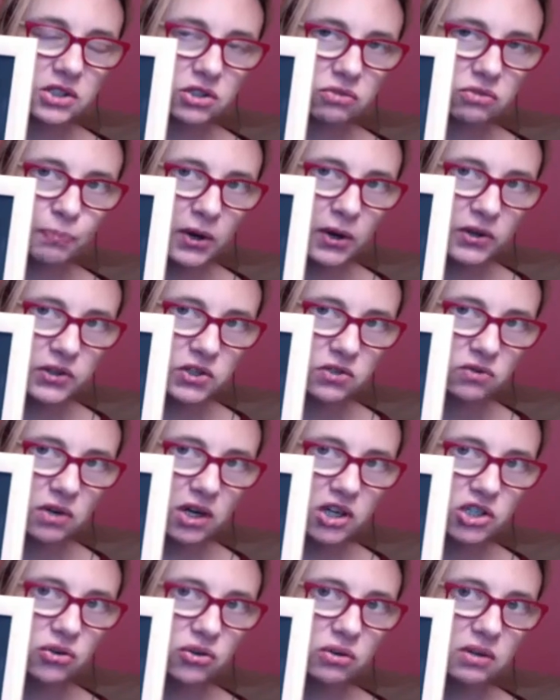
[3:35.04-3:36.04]

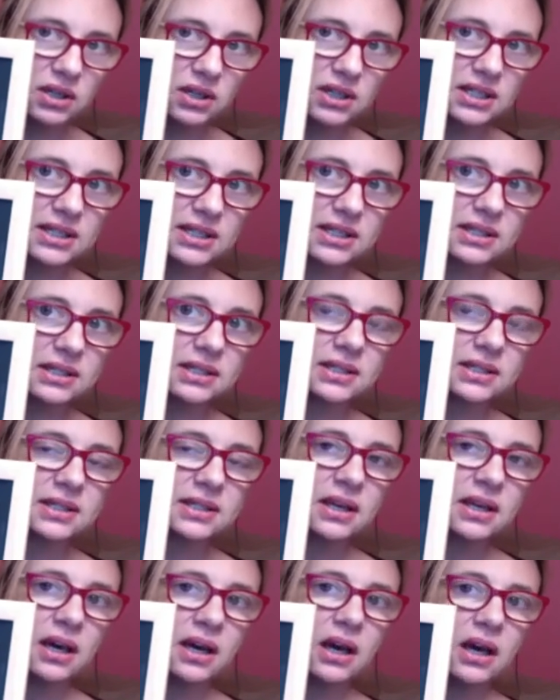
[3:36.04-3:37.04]
post-structuralists,
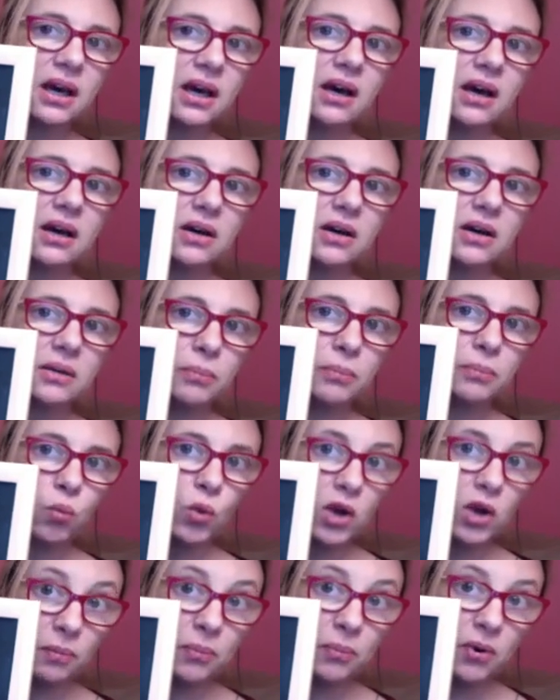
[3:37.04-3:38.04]

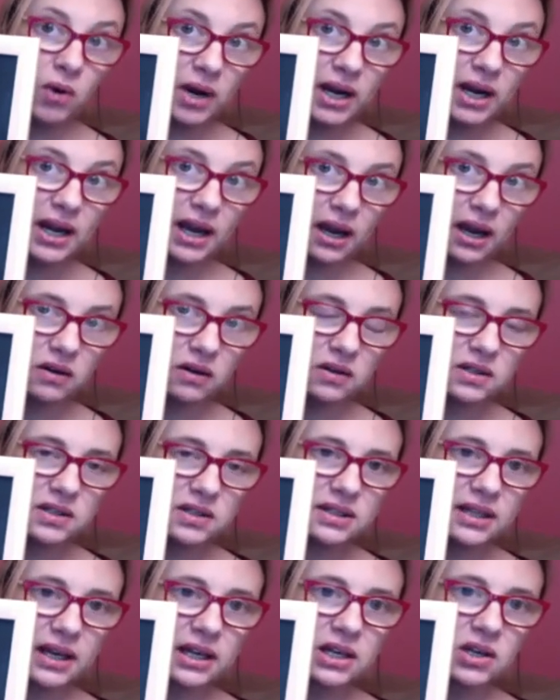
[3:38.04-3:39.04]
will point out
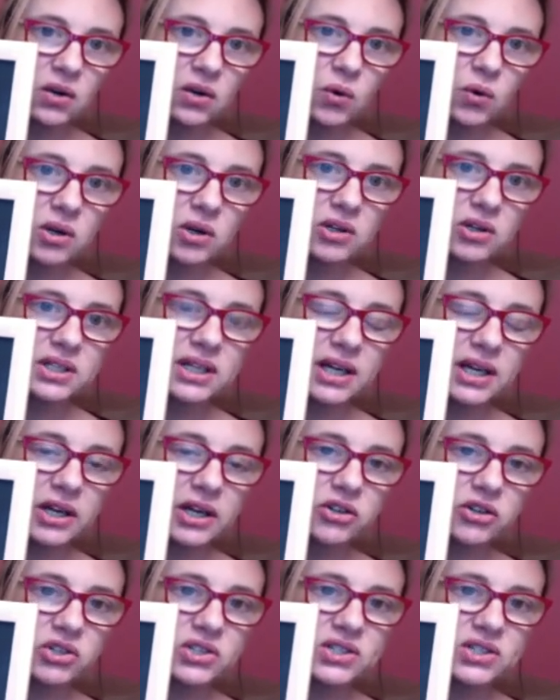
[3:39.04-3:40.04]
that in order to
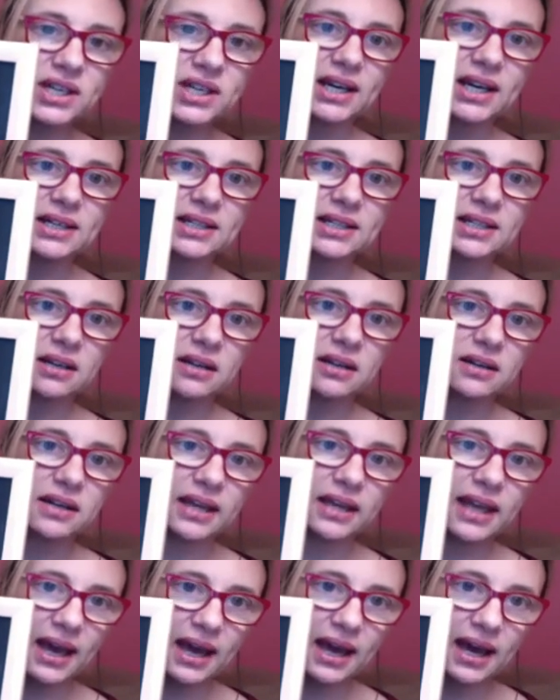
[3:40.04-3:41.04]
understand
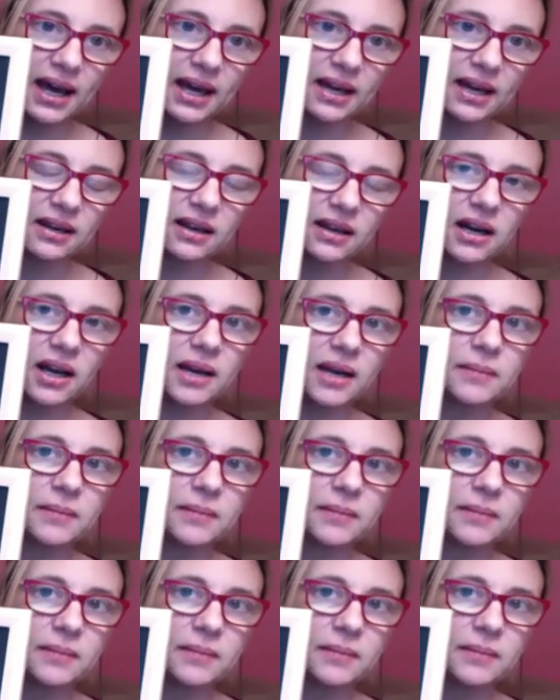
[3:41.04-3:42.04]
cat, and I'm
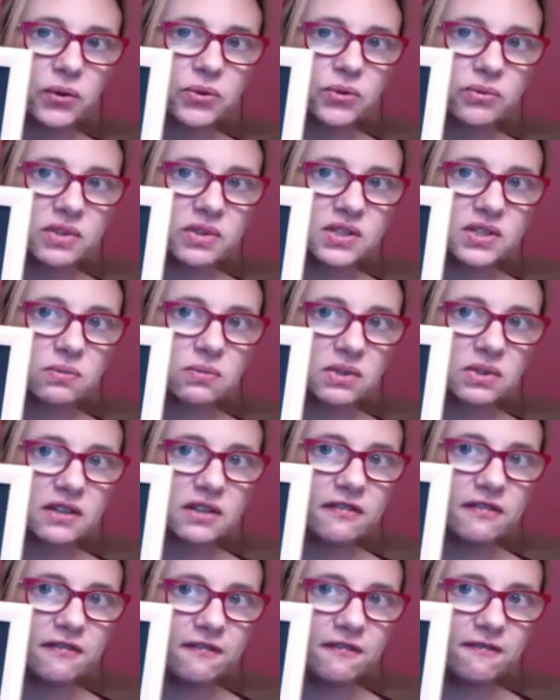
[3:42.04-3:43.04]
going to go through this
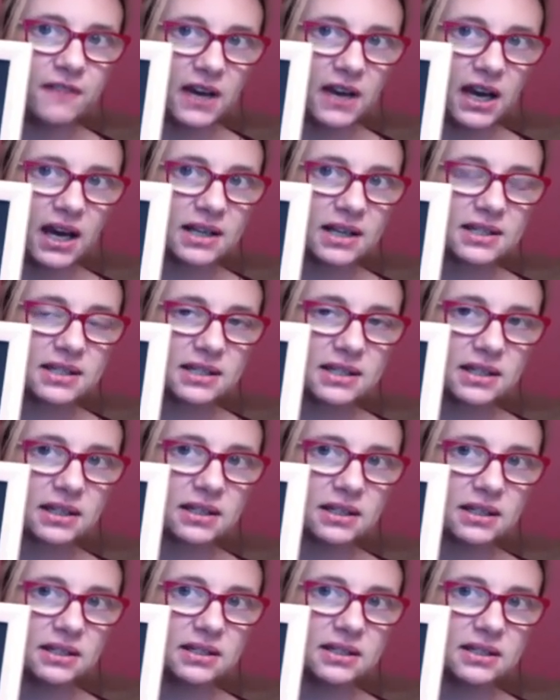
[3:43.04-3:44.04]
really fast,
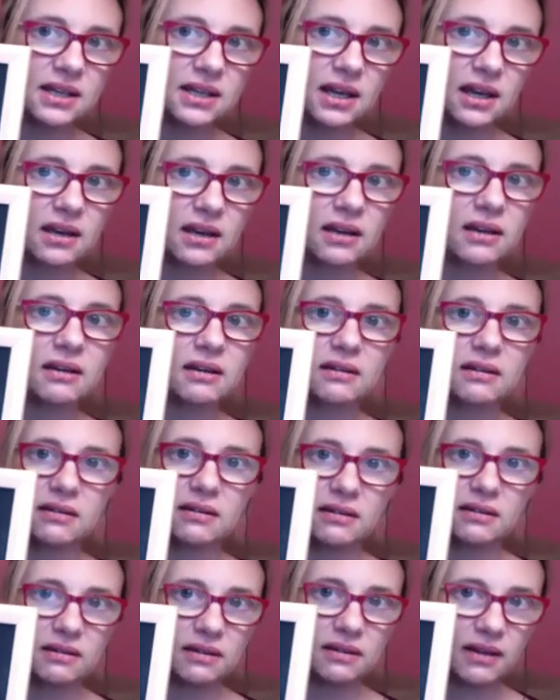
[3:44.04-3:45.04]
it could take
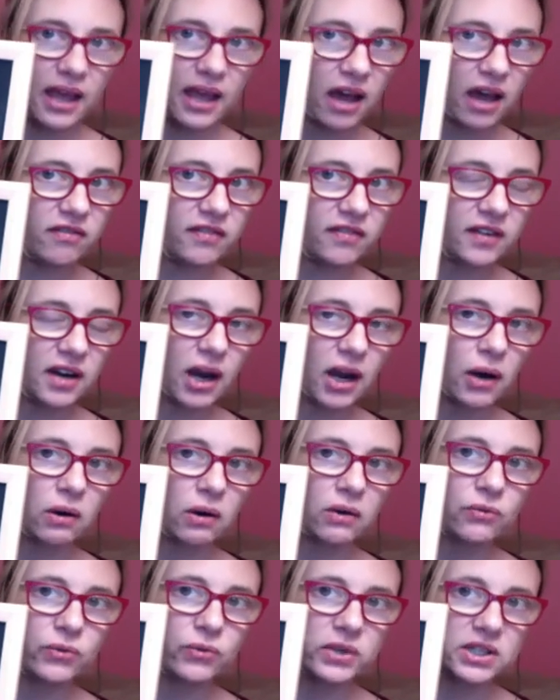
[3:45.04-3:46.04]
half an hour
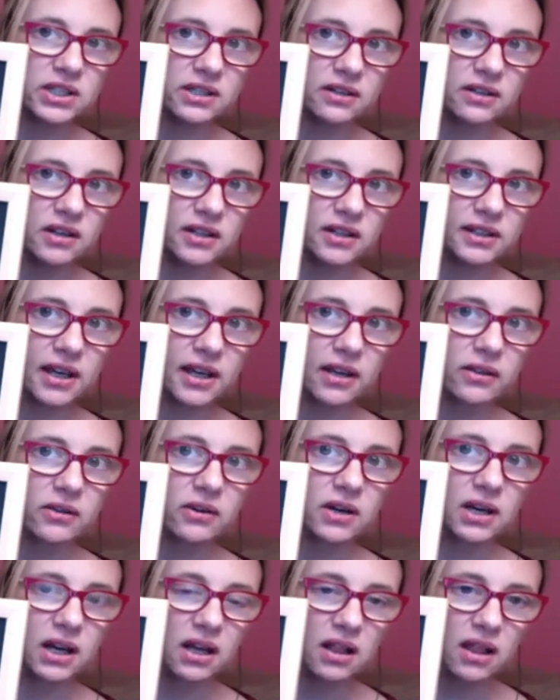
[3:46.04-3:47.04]
if we did it all together
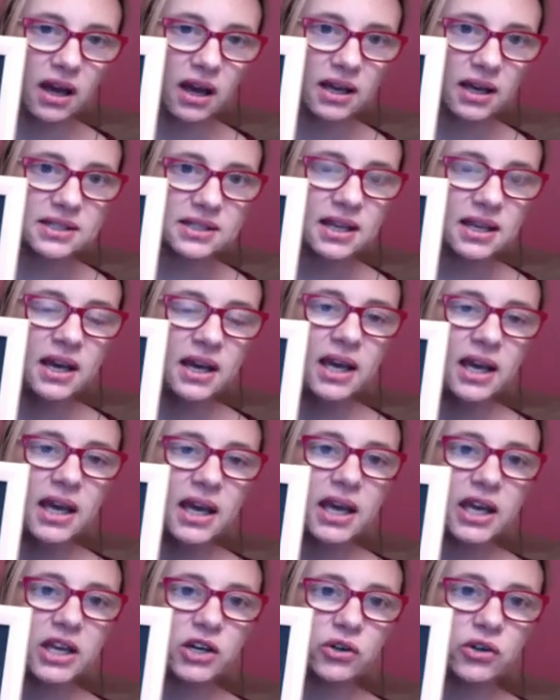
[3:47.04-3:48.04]
in class.
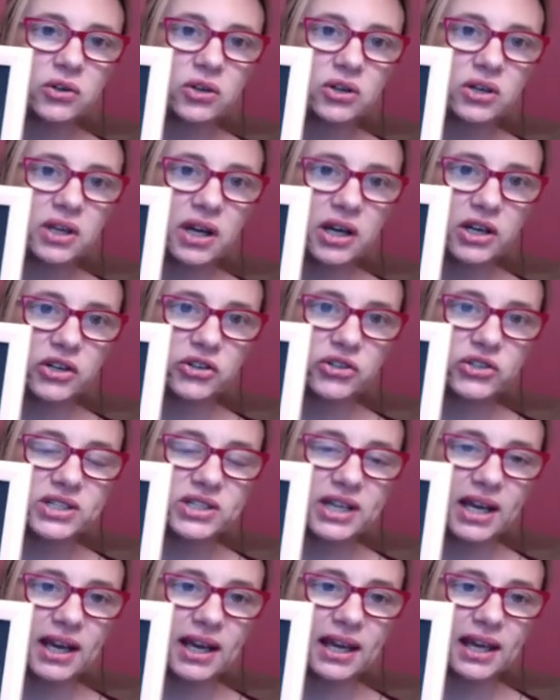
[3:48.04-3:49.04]
In order to
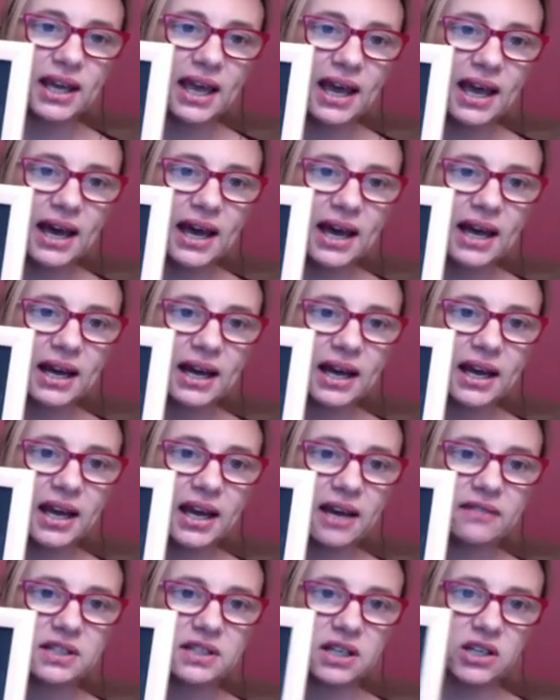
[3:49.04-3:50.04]
understand cat, I
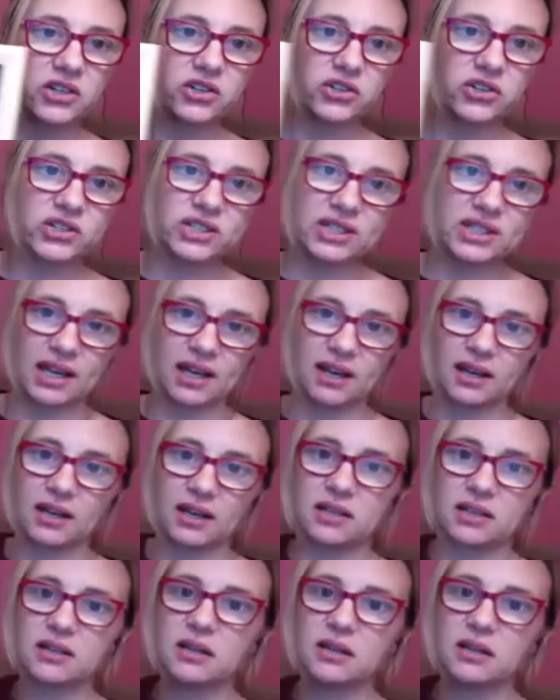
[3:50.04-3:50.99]
have to understand